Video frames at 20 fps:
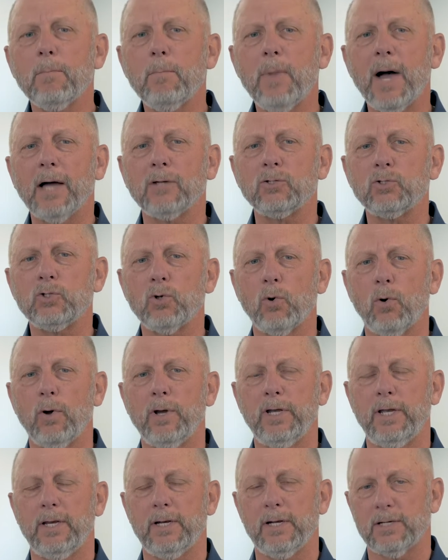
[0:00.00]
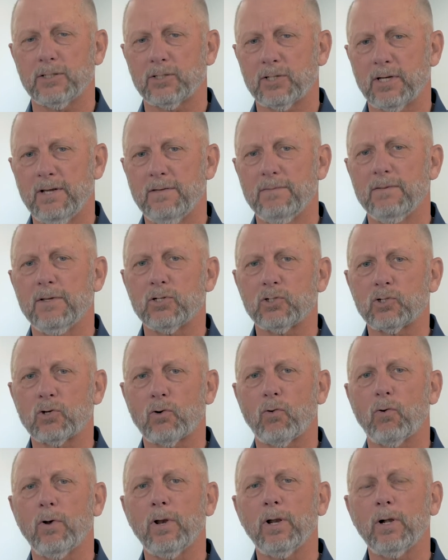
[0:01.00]
about joining us in this
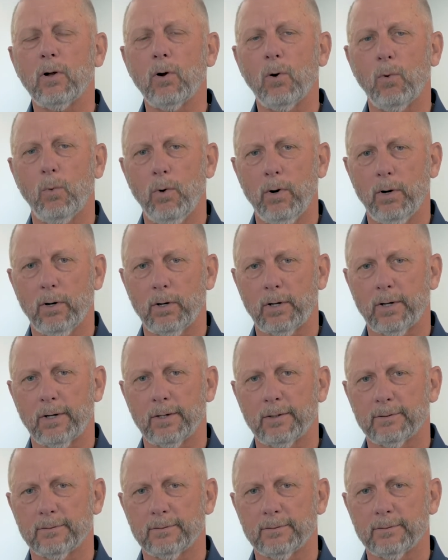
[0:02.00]
critical work?